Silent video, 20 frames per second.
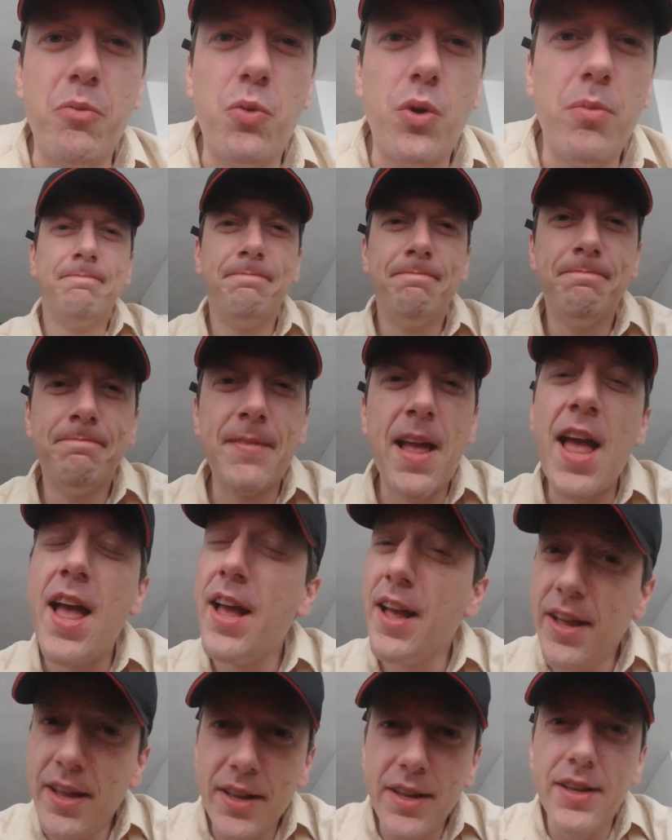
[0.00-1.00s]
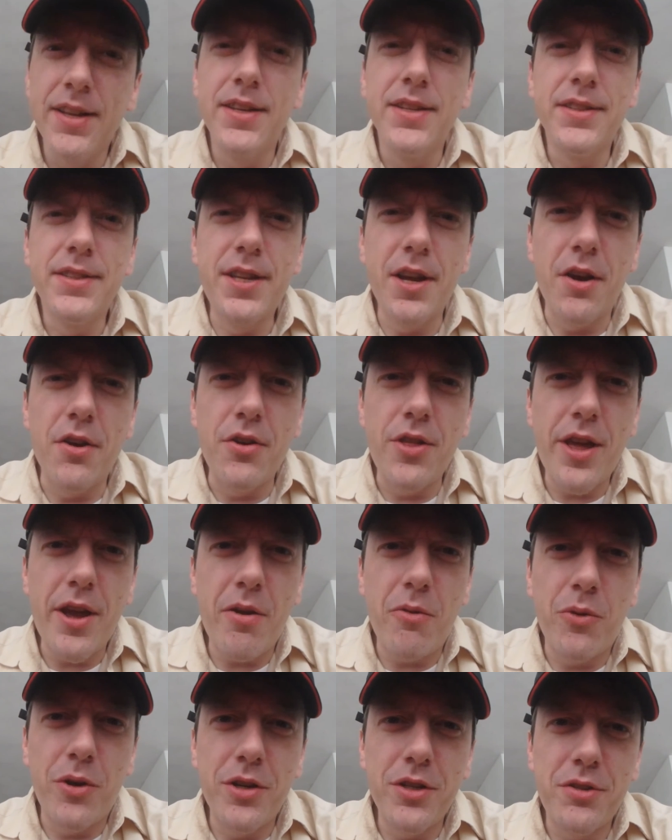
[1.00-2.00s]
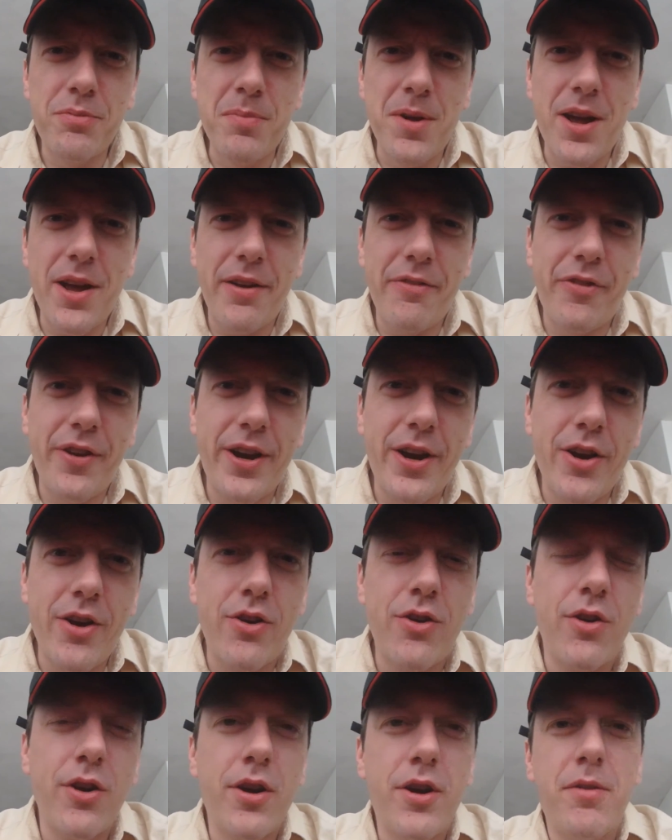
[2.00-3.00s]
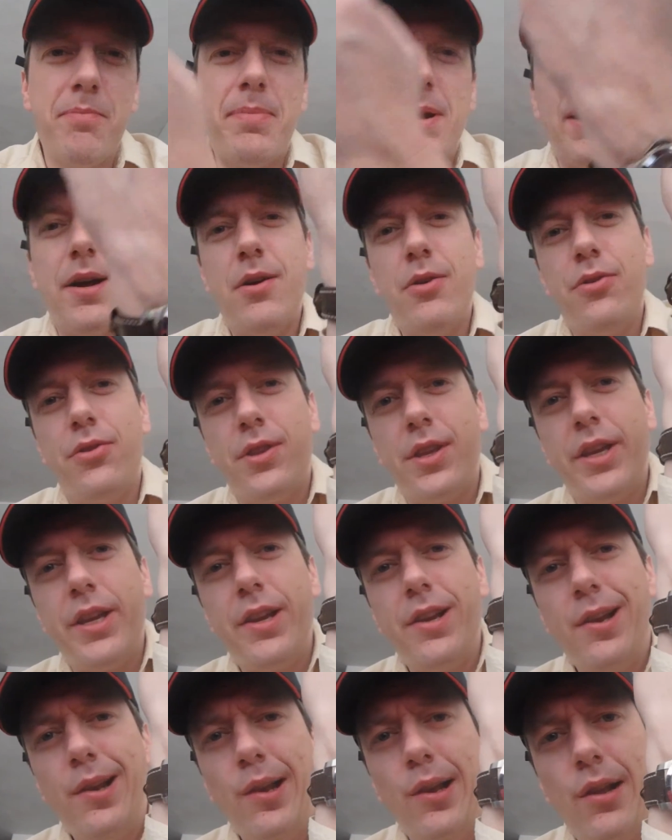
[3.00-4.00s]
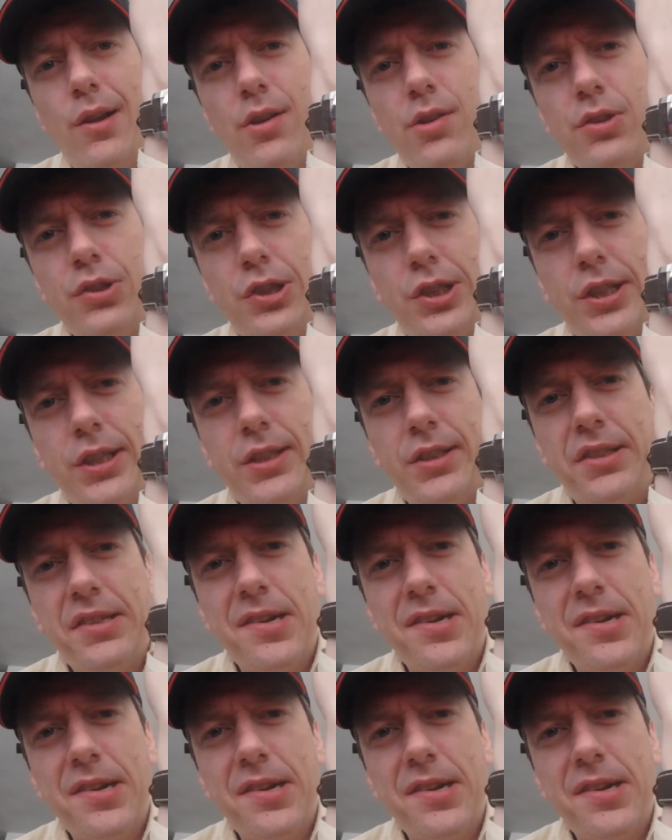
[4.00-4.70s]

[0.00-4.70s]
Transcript: one. So that was my video about the Longines